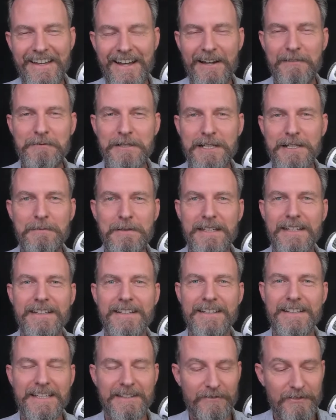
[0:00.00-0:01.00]
going to
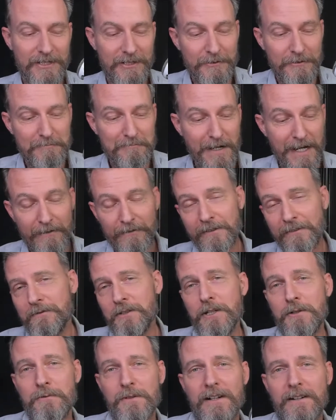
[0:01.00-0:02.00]
be giving you my
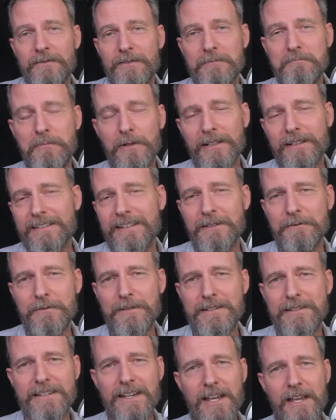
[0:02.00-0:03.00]
review of a book that
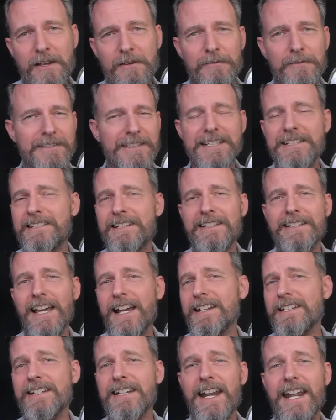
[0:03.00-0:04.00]
was released in
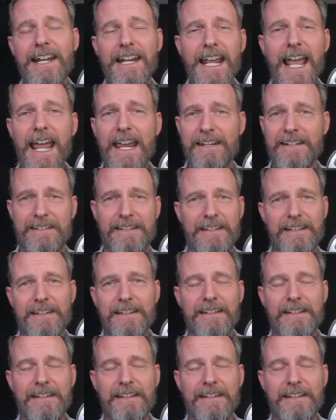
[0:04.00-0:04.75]
1988.